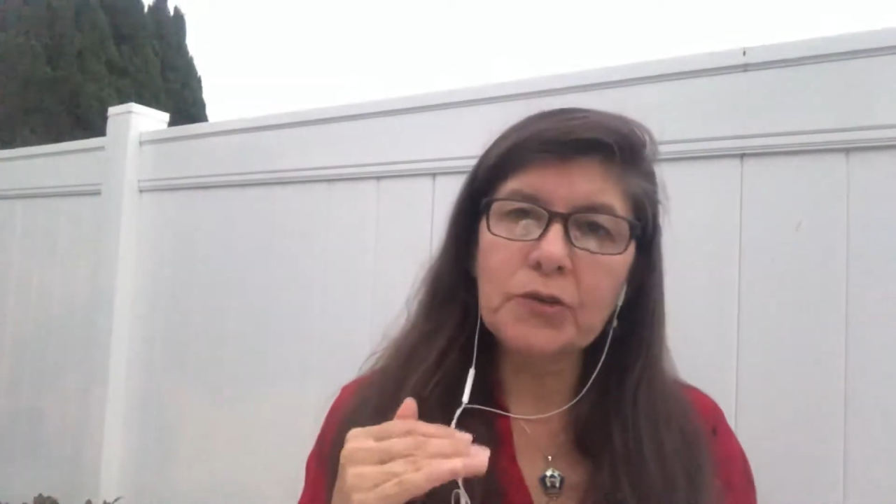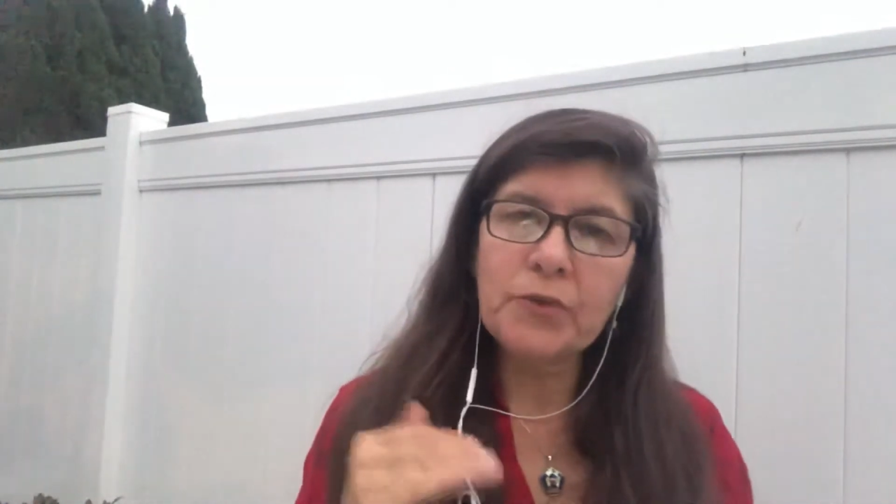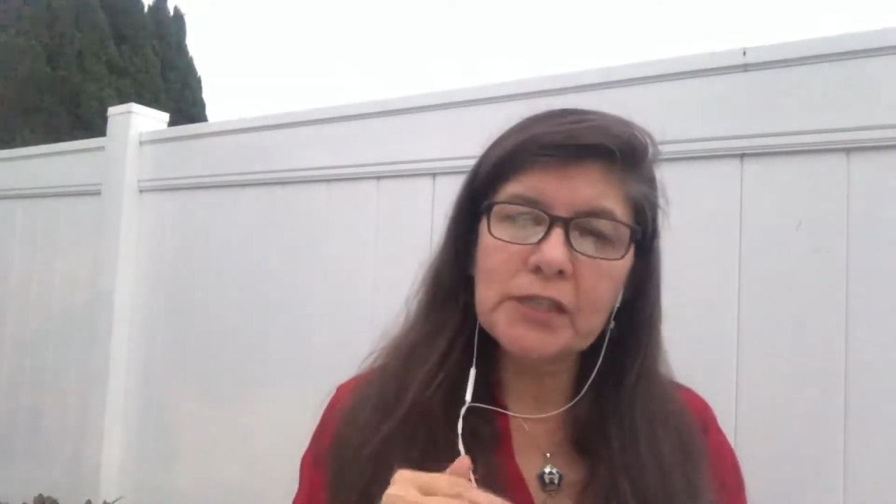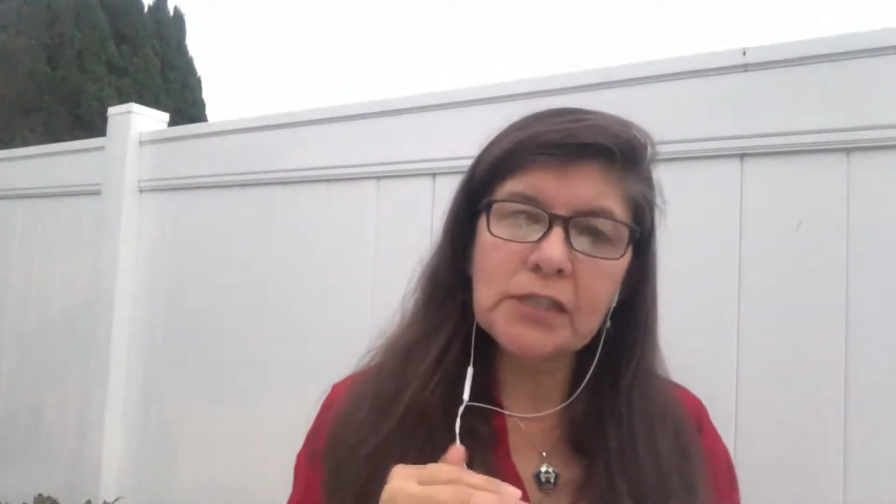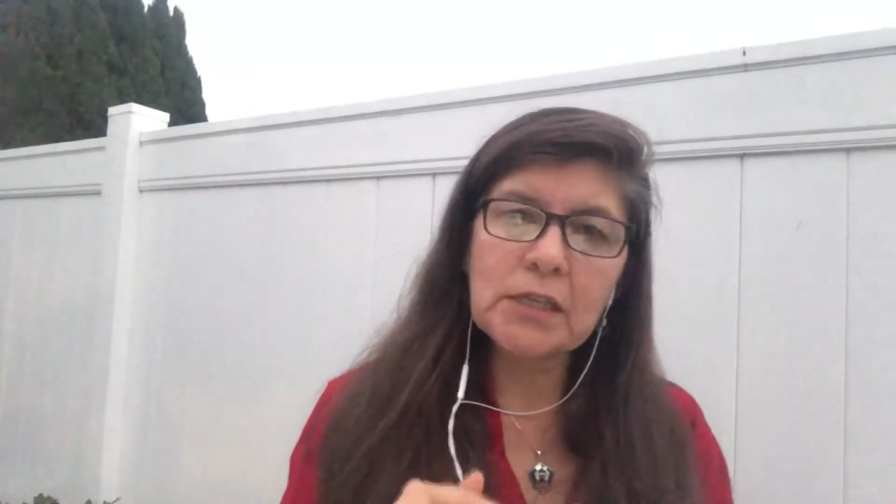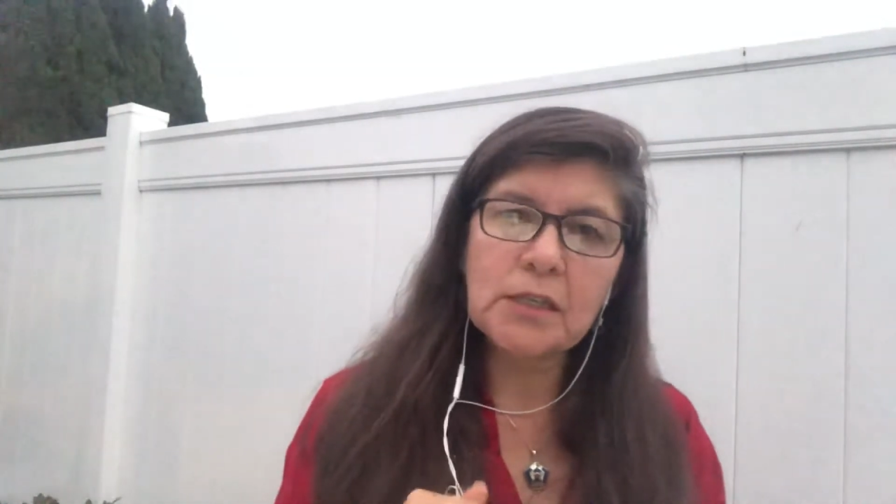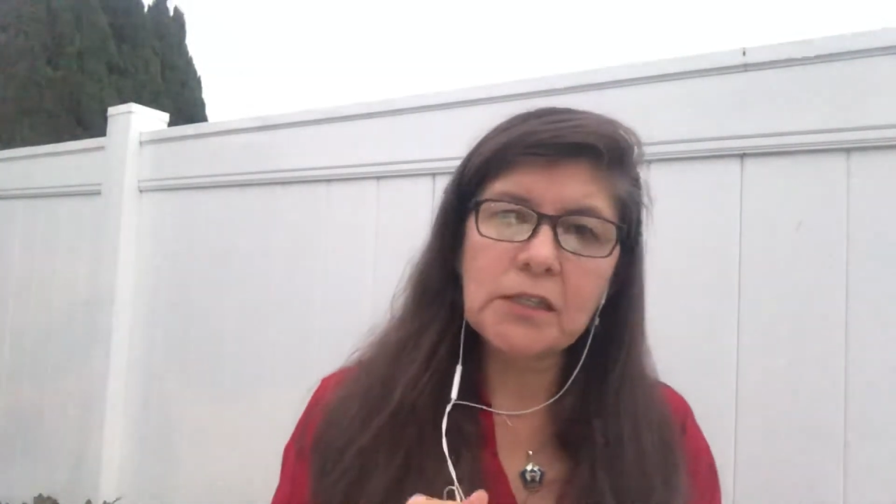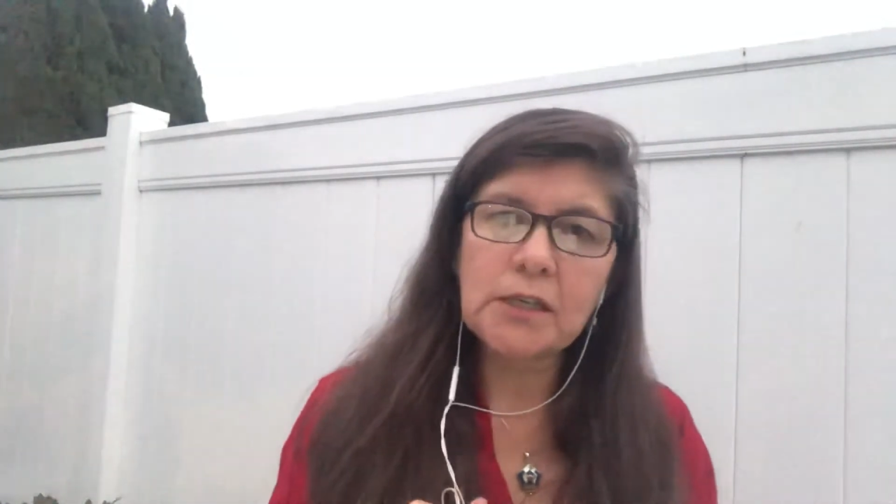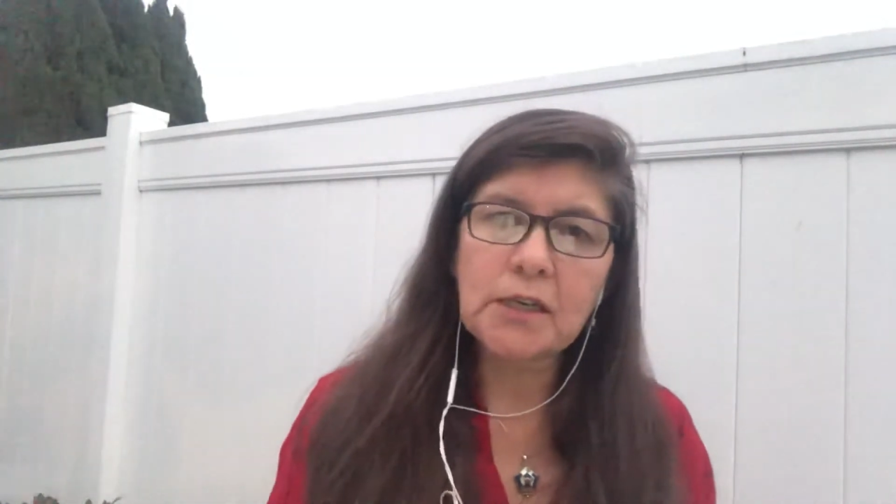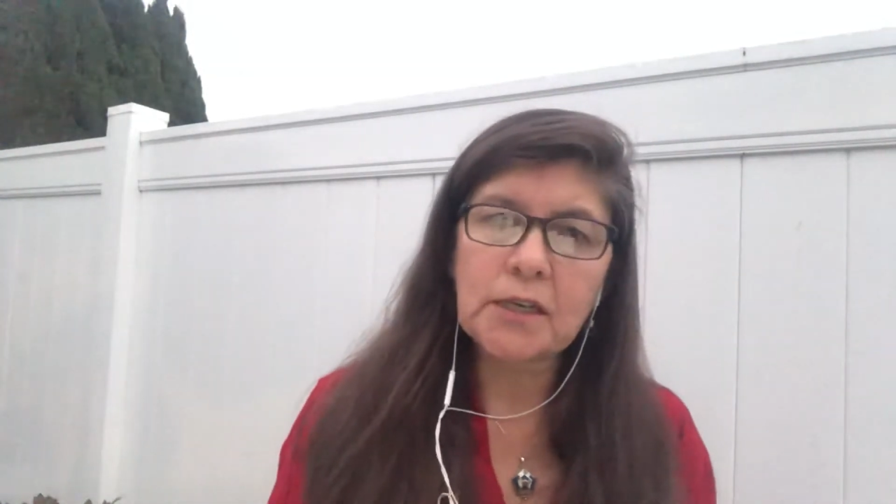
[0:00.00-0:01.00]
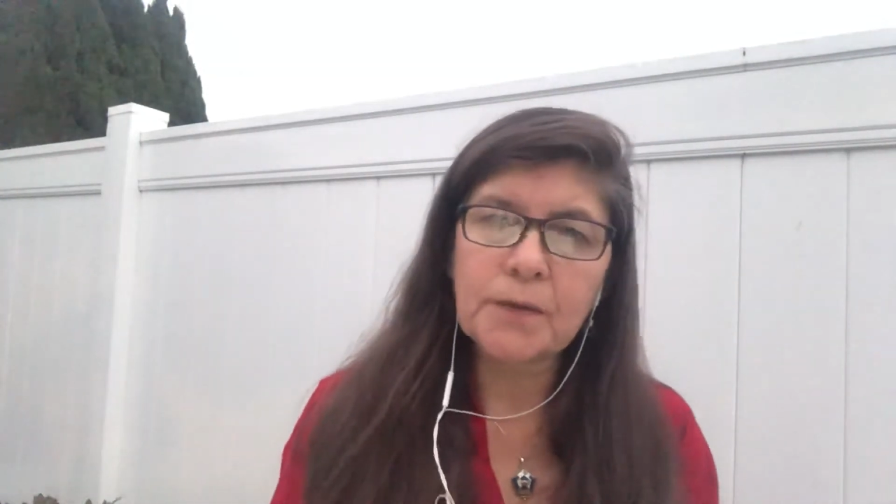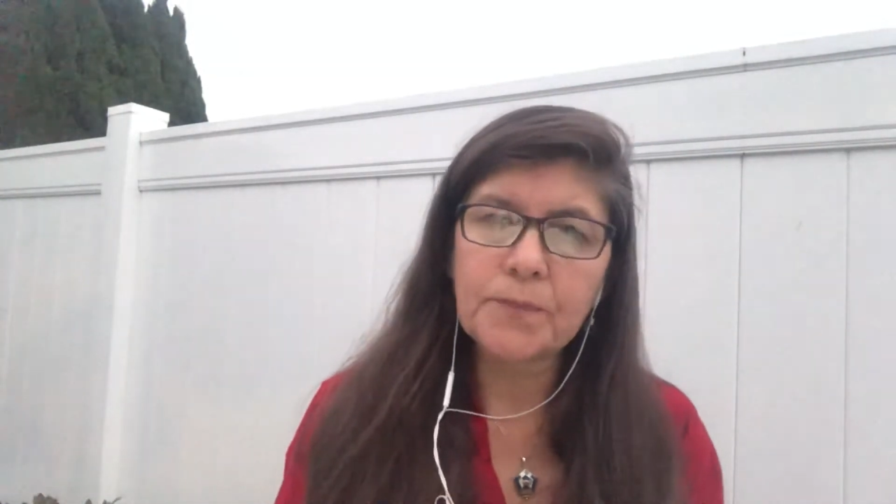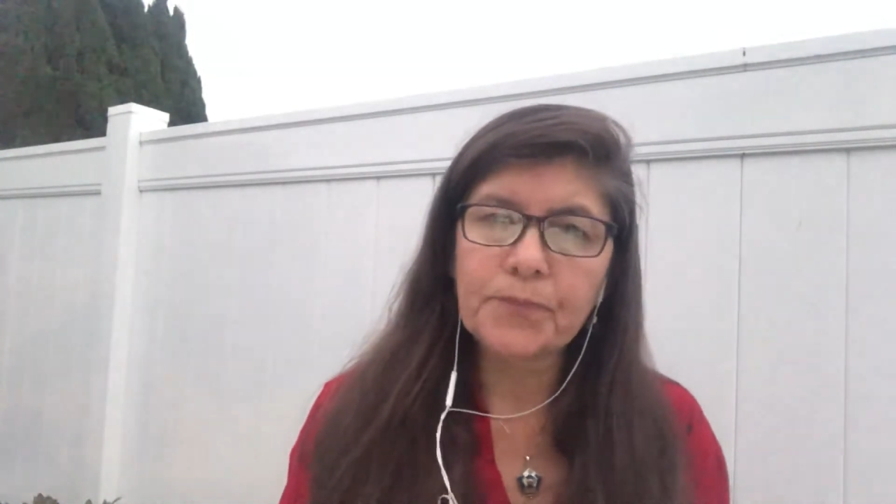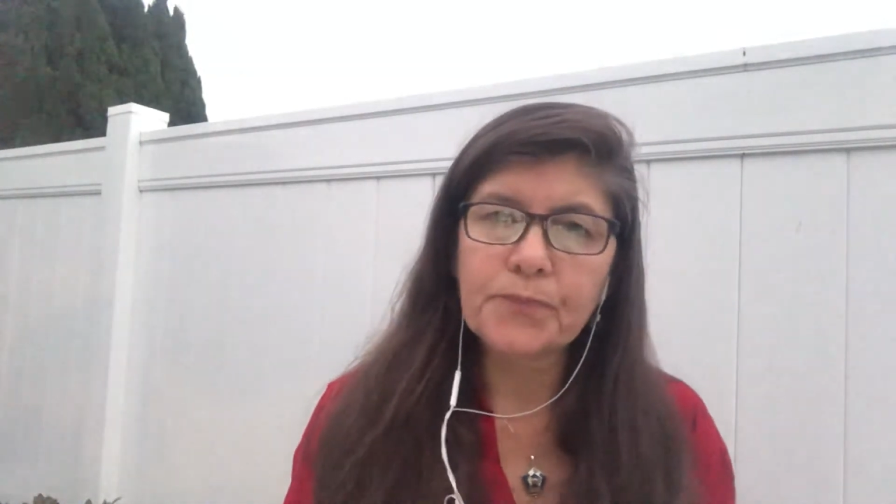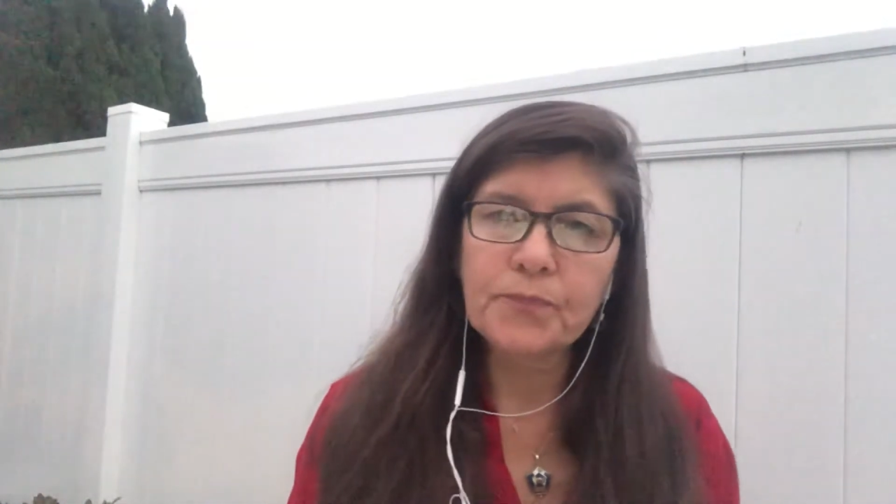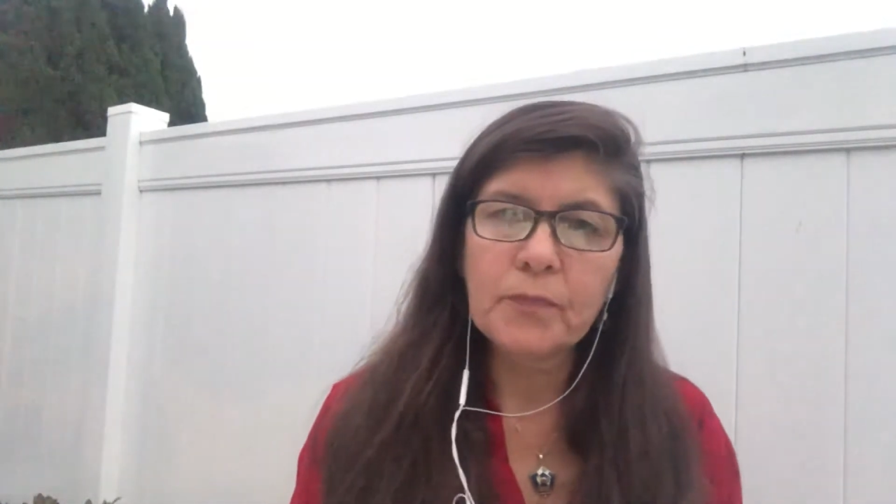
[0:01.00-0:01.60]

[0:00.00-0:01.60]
recent a